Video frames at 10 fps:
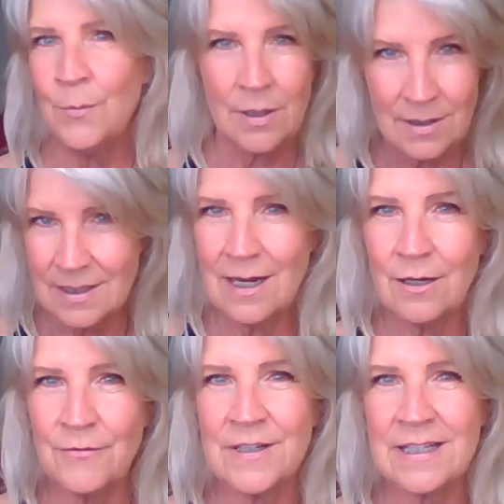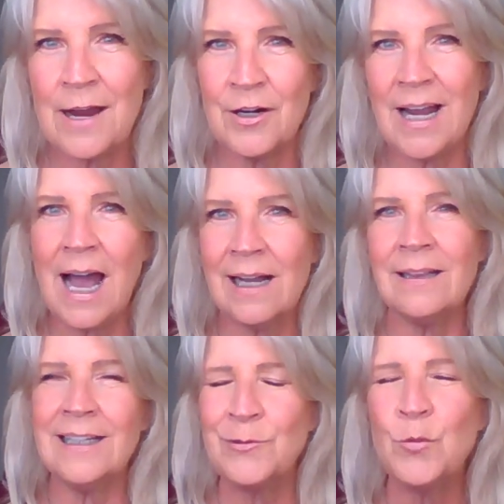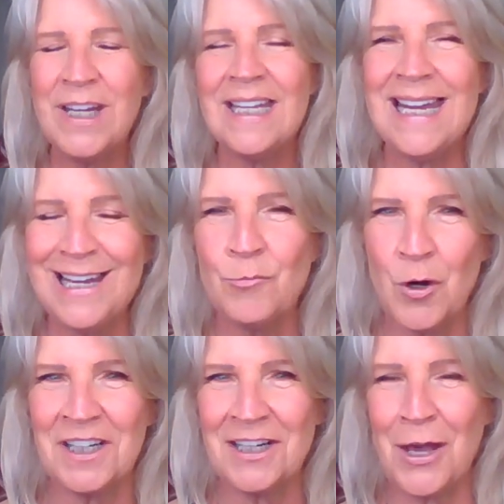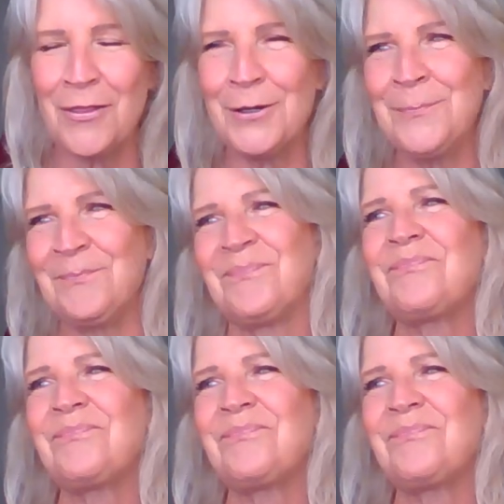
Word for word: because none of us are an island. We need one another.